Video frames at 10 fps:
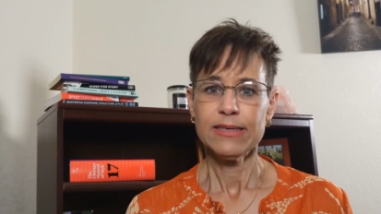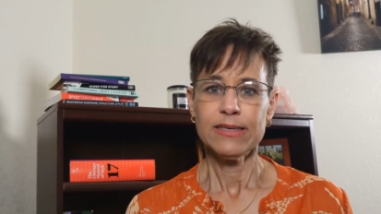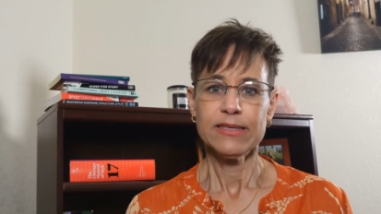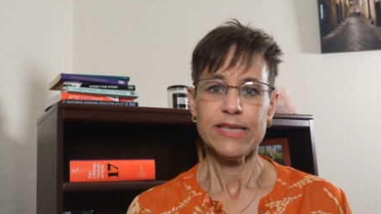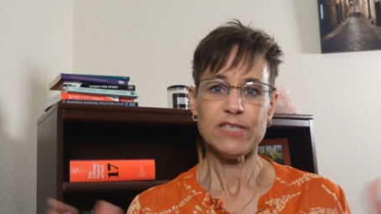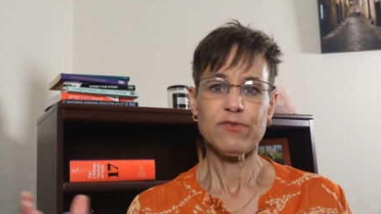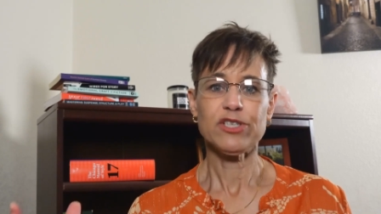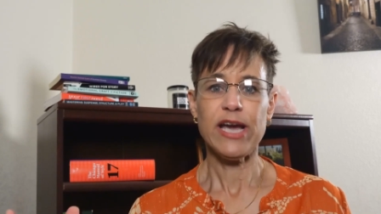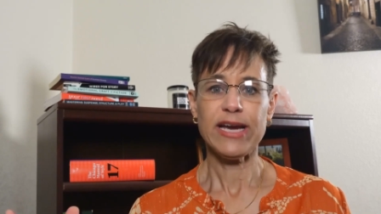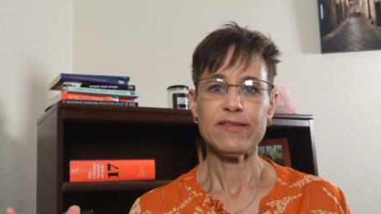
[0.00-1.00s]
Thanks for
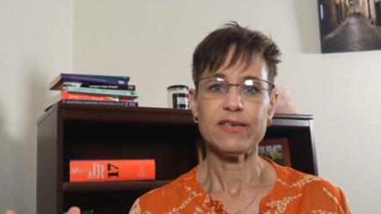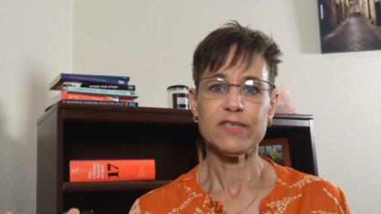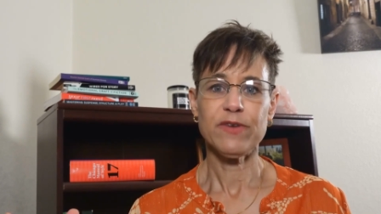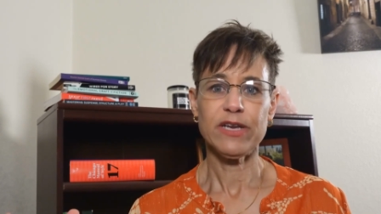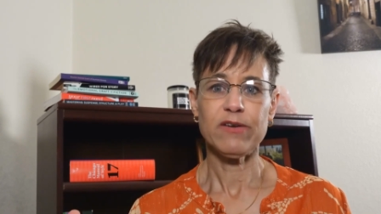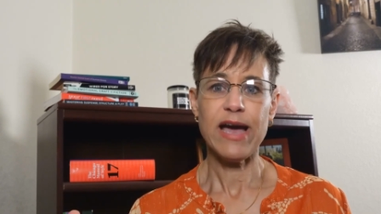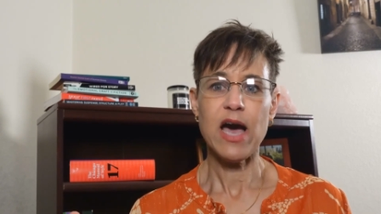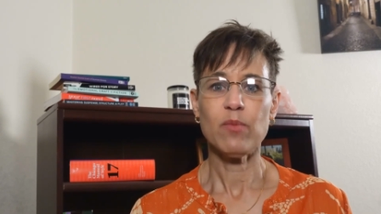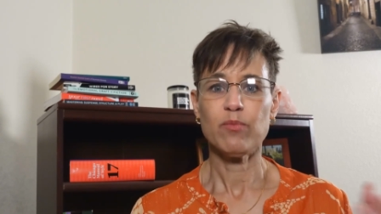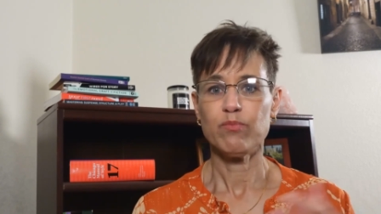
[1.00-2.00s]
checking this video
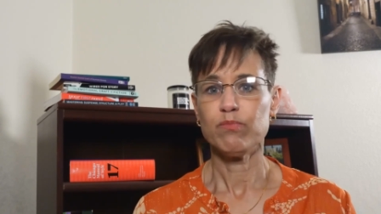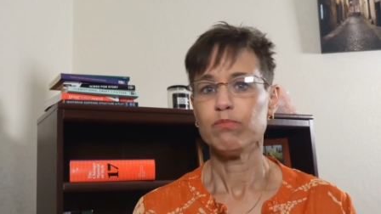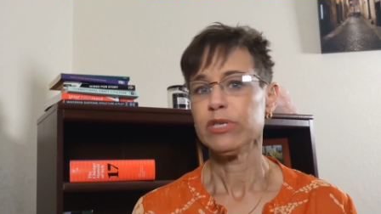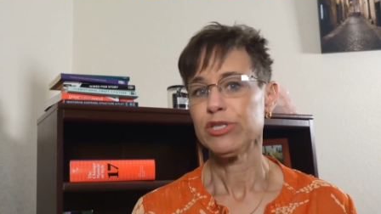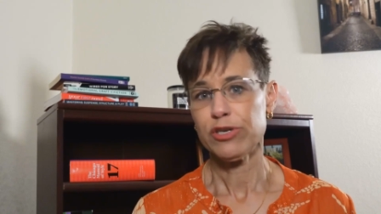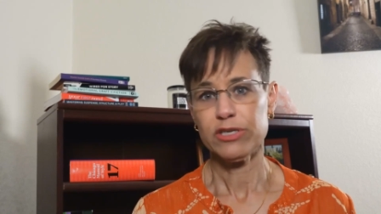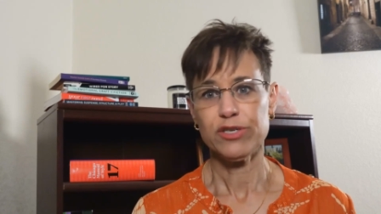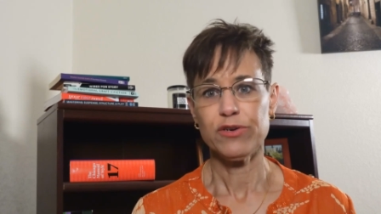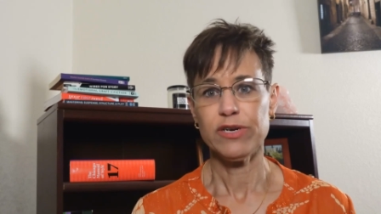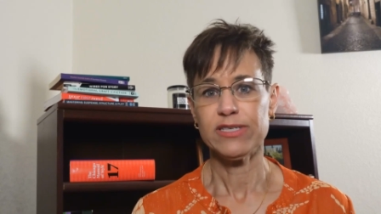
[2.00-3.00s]
out. Be sure to
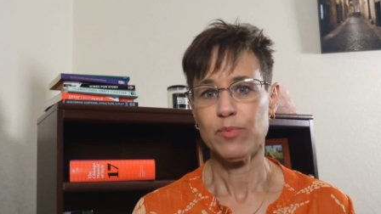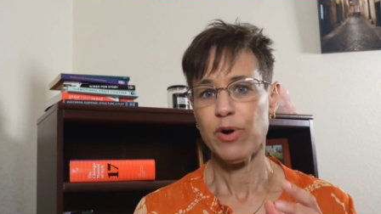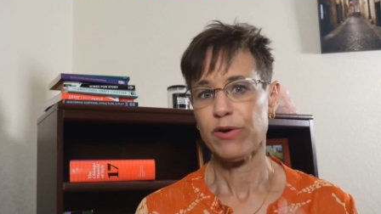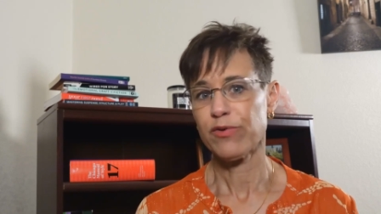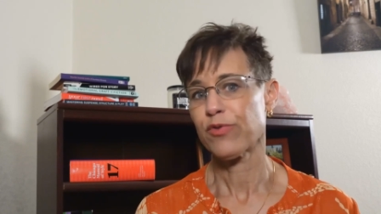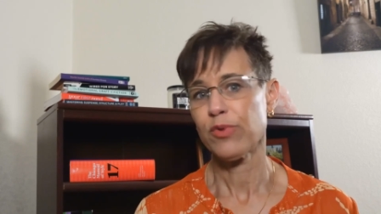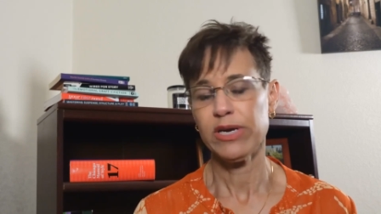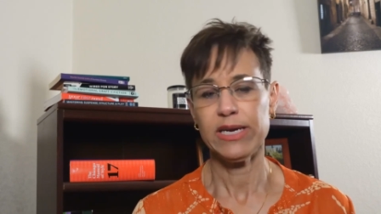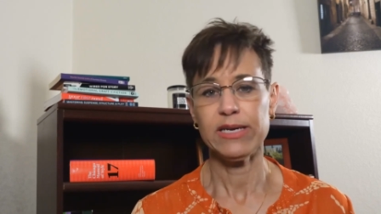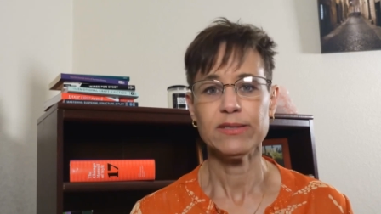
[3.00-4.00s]
tune into part
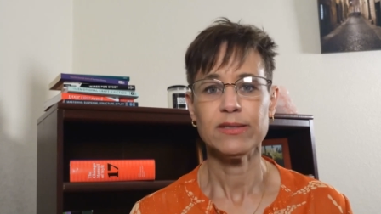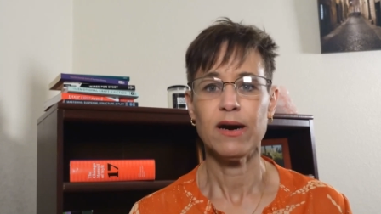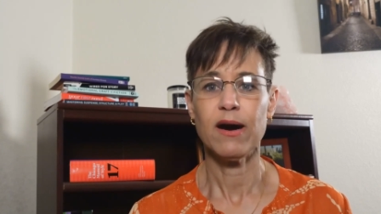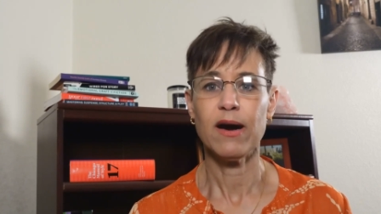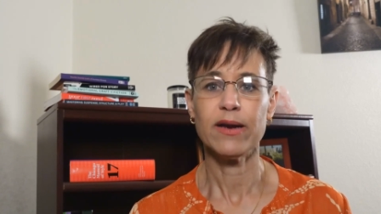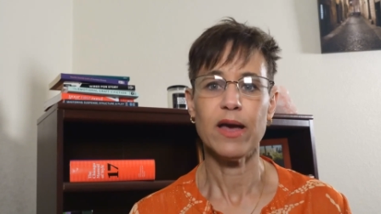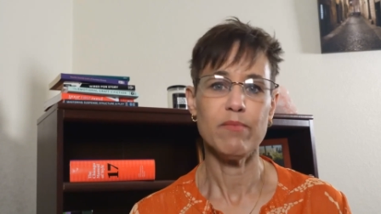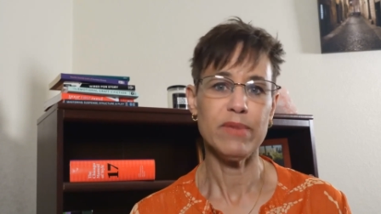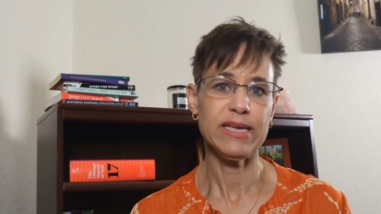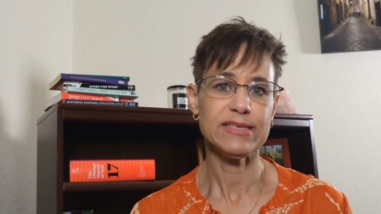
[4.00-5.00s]
3 on
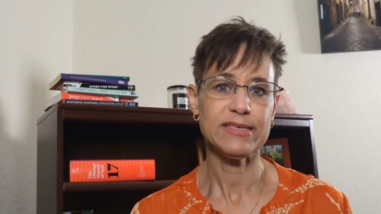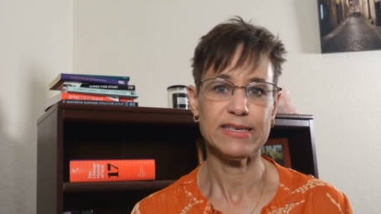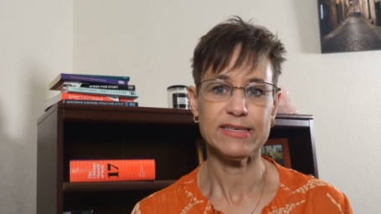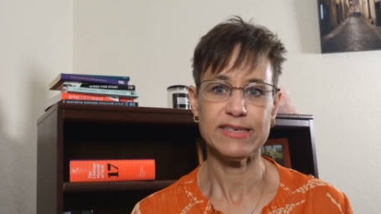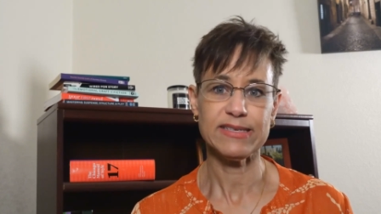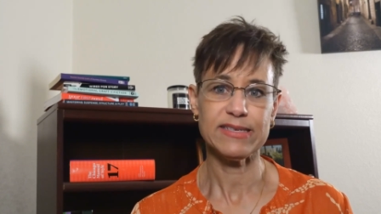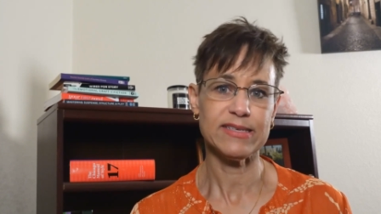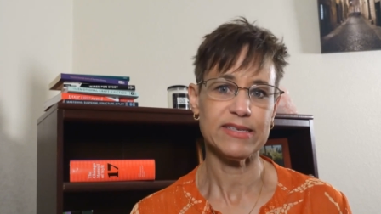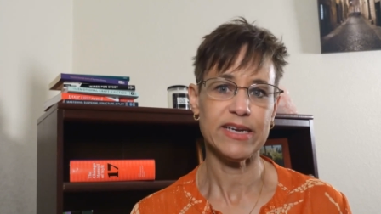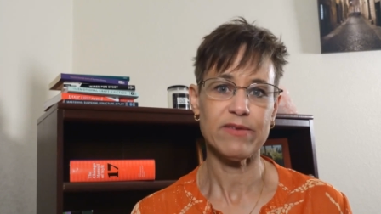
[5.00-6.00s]
immediacy and distance
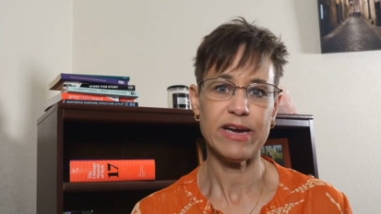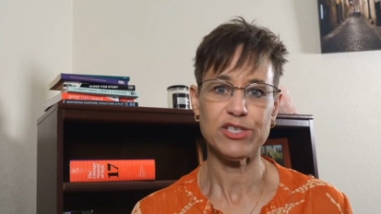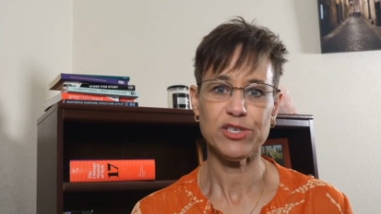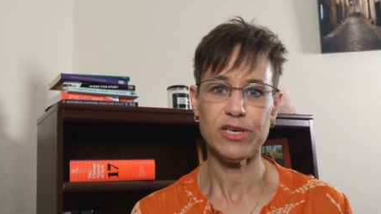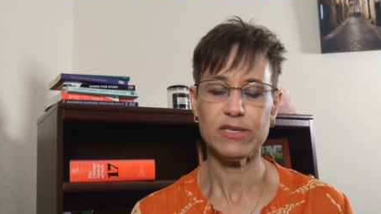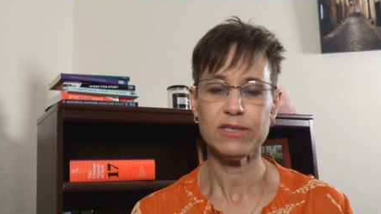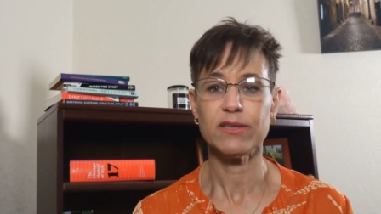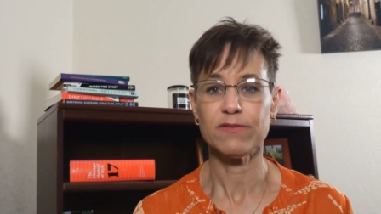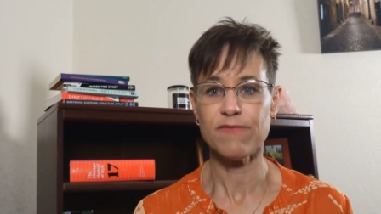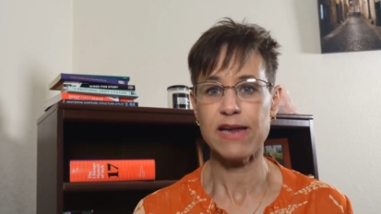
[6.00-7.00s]
in narration, the
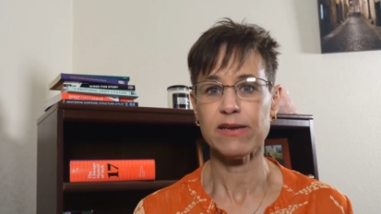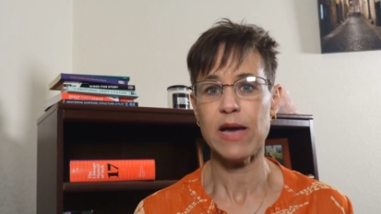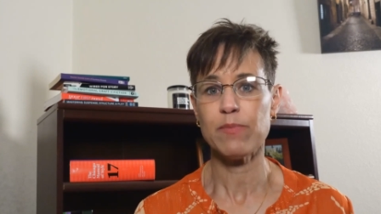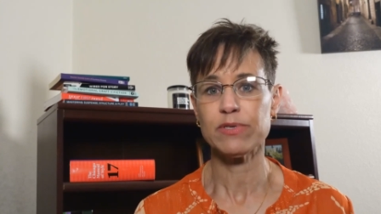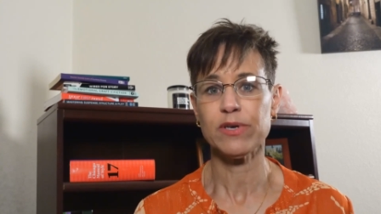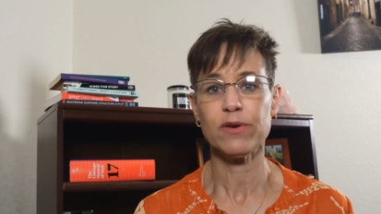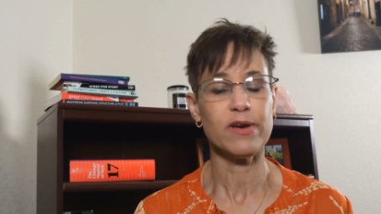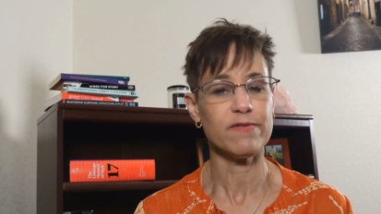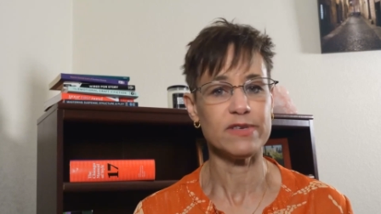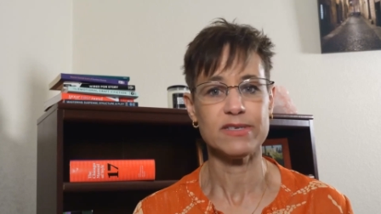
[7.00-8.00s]
final episode
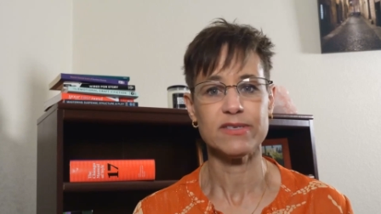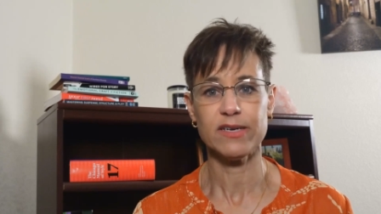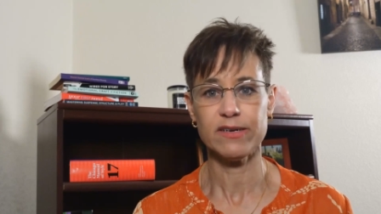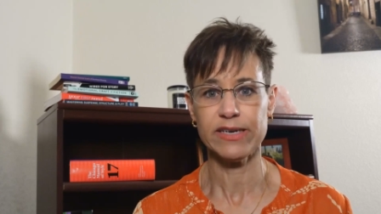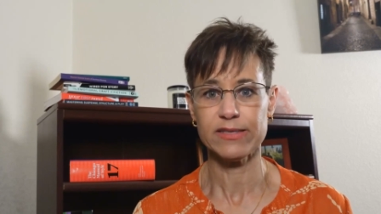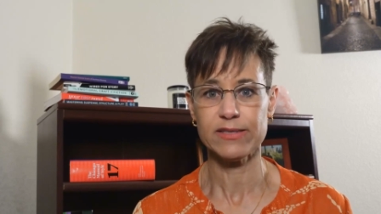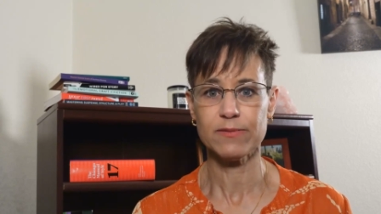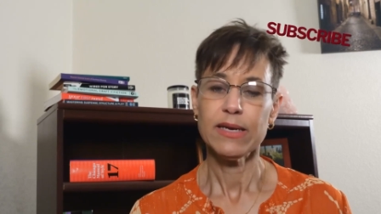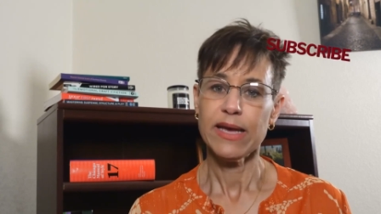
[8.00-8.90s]
of this series.